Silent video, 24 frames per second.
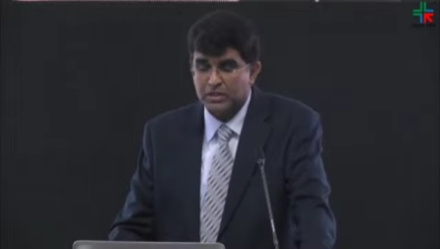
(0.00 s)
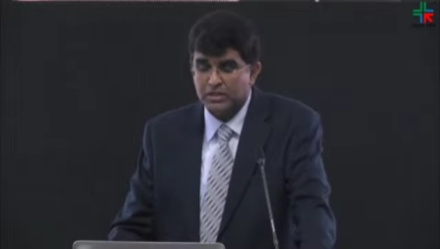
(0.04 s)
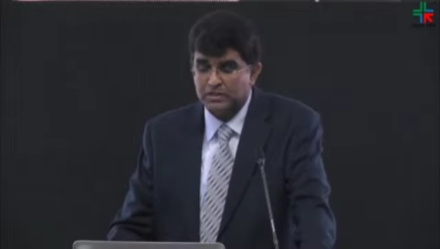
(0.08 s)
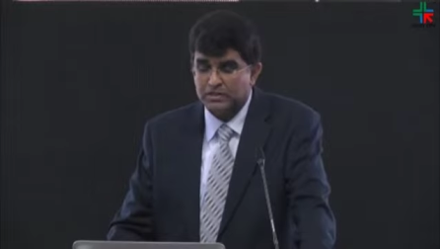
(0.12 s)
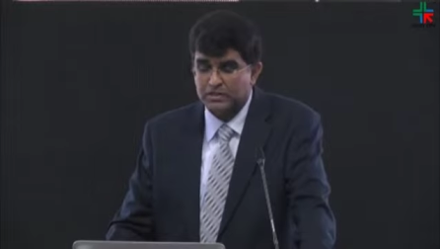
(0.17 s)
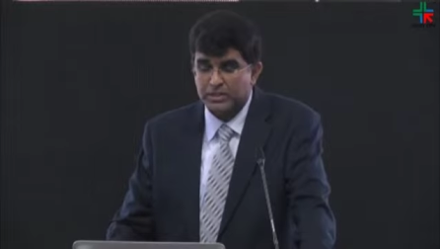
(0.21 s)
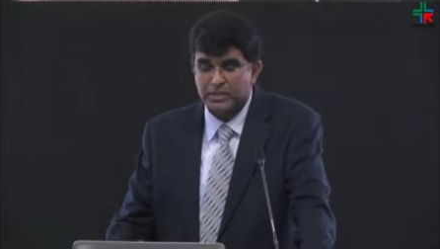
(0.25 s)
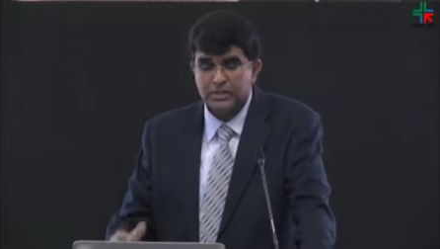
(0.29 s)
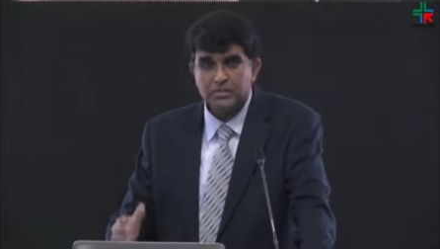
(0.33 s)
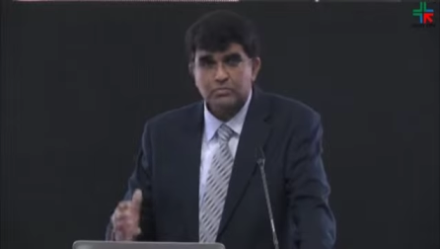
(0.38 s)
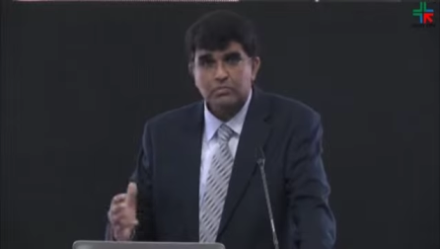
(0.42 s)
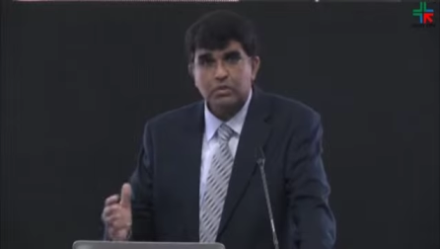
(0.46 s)

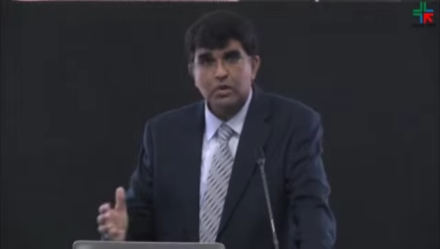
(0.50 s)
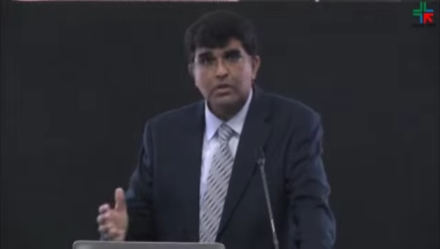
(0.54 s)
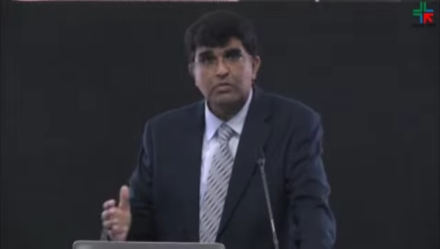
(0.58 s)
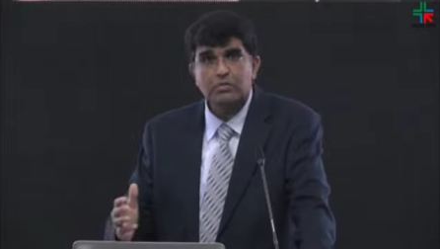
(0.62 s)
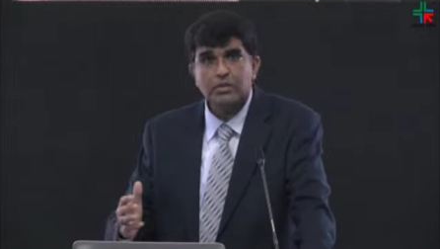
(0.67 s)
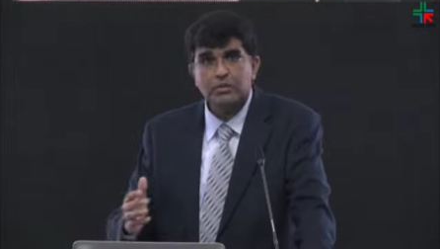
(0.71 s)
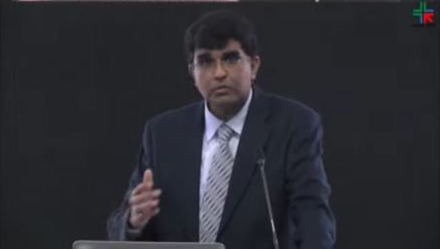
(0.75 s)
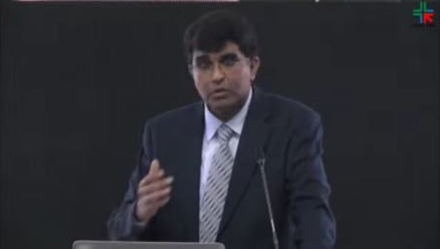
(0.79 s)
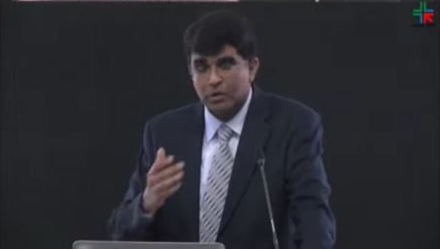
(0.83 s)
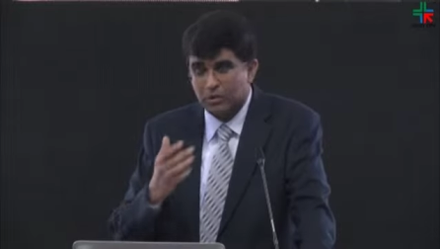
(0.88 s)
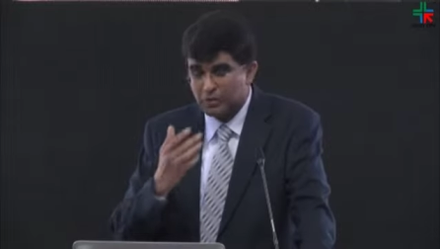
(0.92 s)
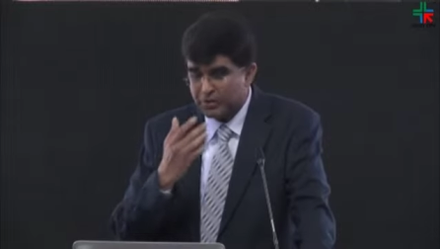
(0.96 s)
That is what
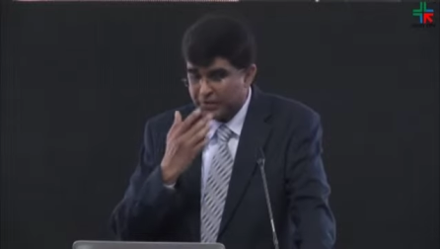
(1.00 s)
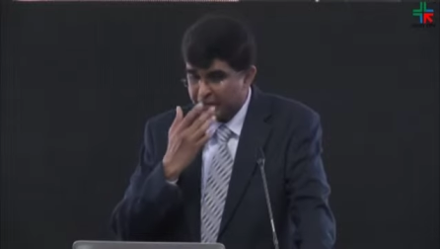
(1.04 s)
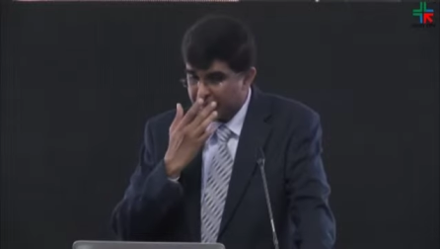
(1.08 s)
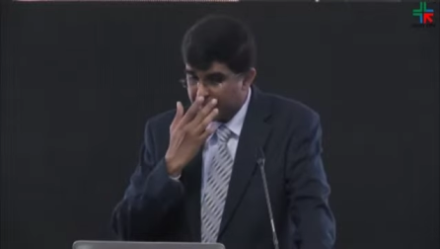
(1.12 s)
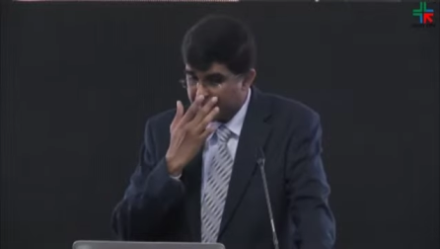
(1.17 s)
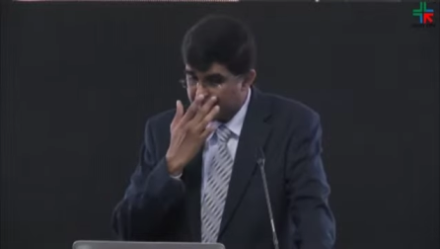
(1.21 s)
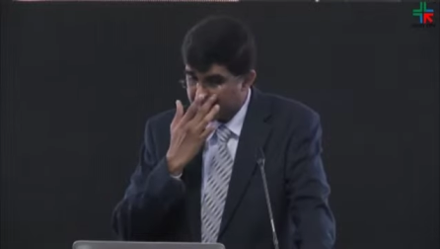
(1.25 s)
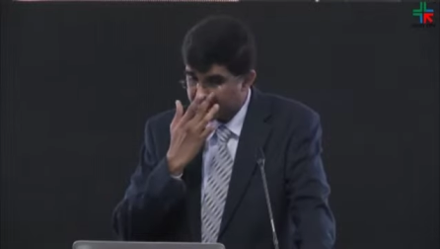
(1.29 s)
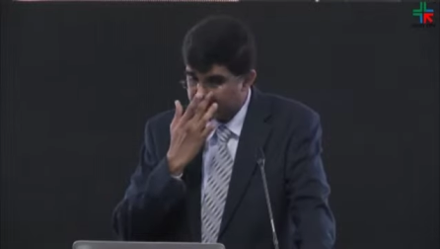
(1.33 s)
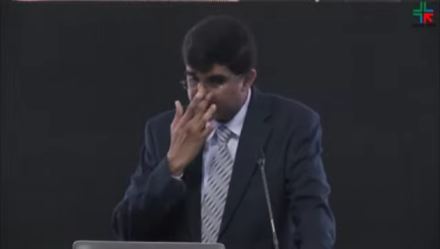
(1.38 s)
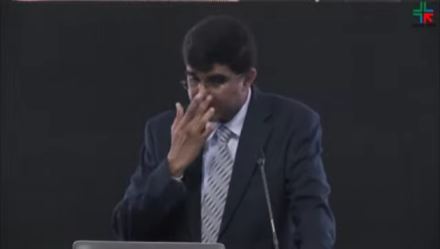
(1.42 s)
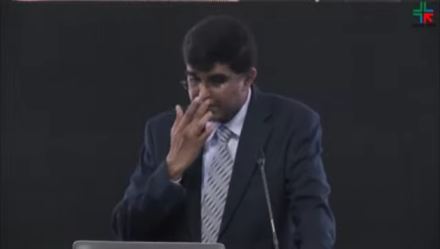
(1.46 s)
we want to
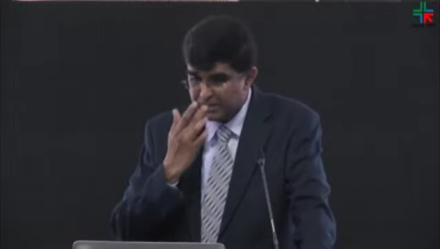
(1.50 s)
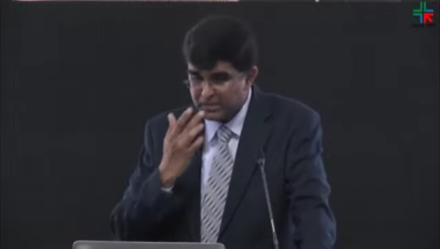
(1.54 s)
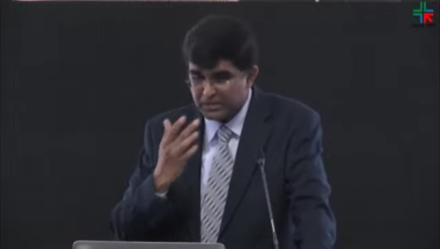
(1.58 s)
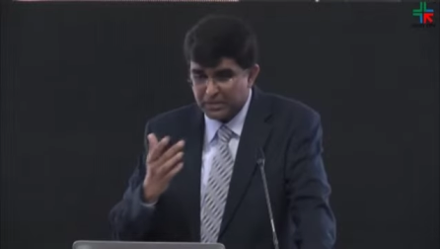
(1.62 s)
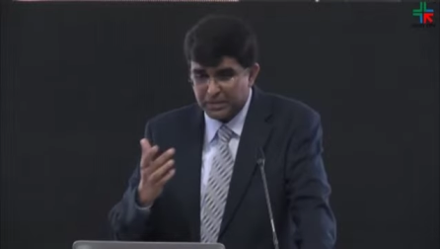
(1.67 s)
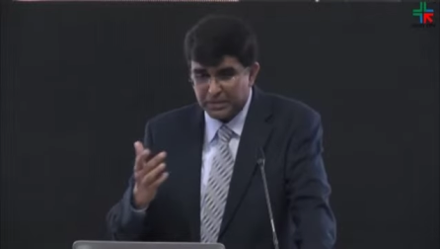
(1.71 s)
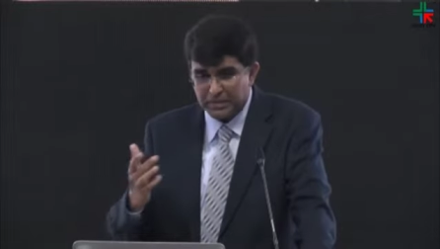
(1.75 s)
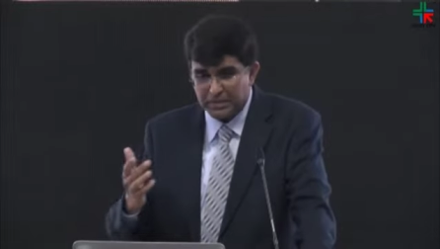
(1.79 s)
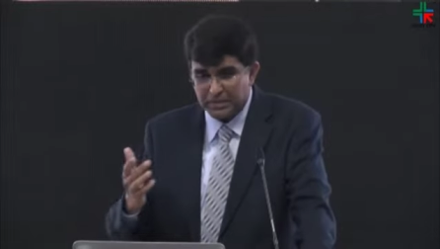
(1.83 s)
increase, isn't it?